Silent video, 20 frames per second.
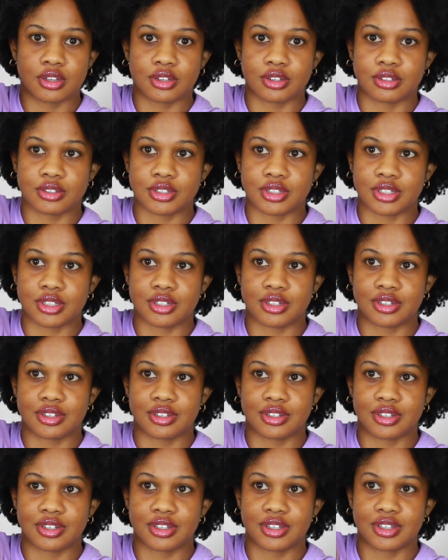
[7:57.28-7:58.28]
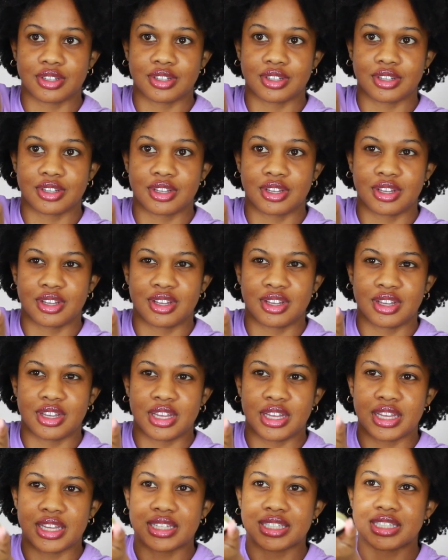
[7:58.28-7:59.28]
you see,
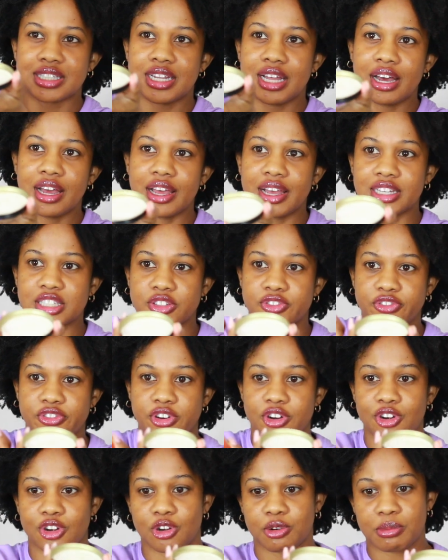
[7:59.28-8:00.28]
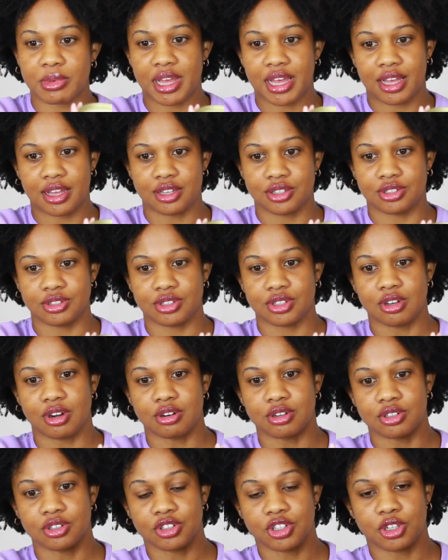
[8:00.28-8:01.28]
it's not as firm as you
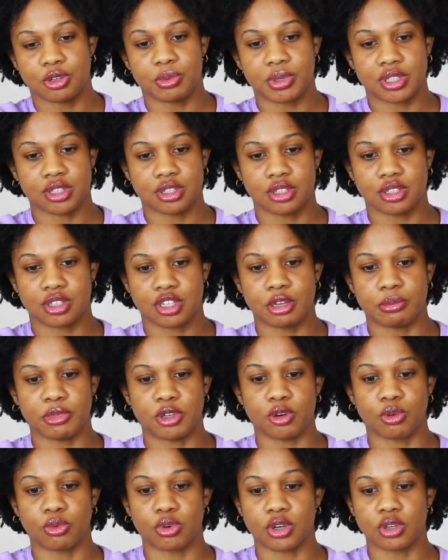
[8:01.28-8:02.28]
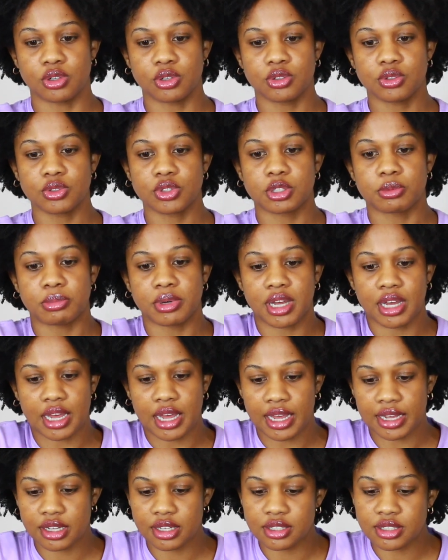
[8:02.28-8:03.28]
saw earlier with the Camille Rose, but
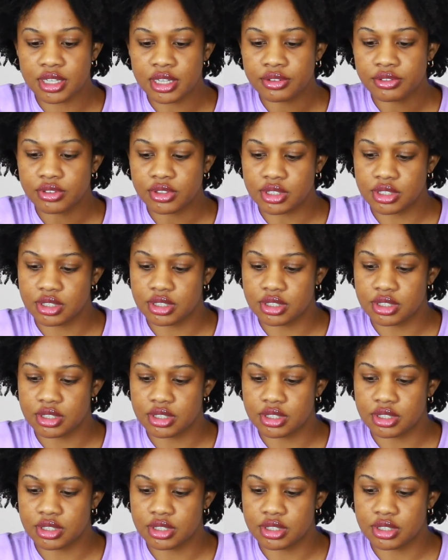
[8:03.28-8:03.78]
I can definitely